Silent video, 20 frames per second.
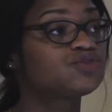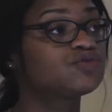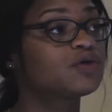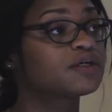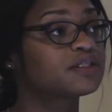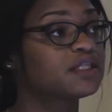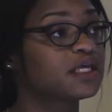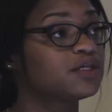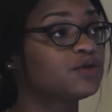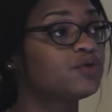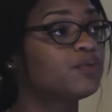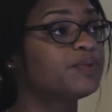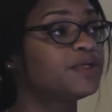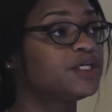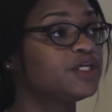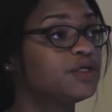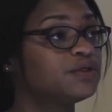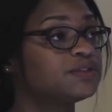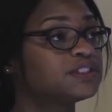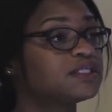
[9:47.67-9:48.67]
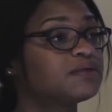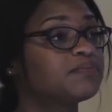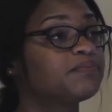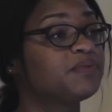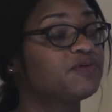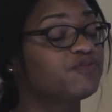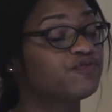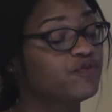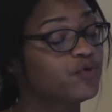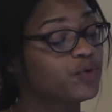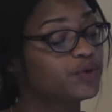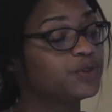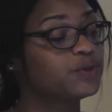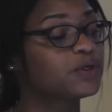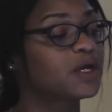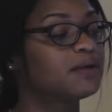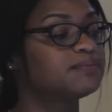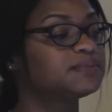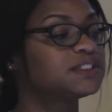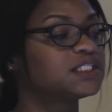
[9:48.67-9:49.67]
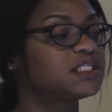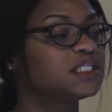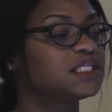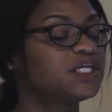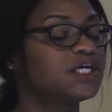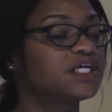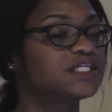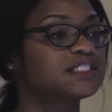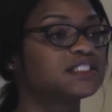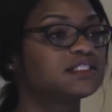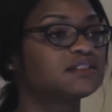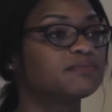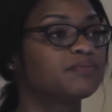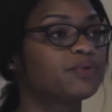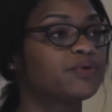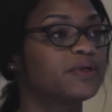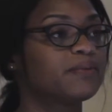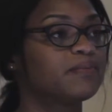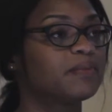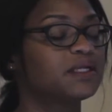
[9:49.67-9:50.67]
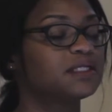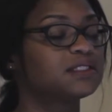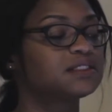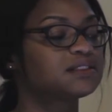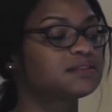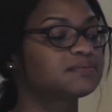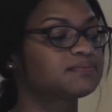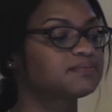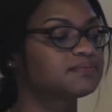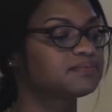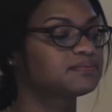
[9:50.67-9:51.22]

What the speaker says: drug that you'll be using before you come to the nurse's appointment.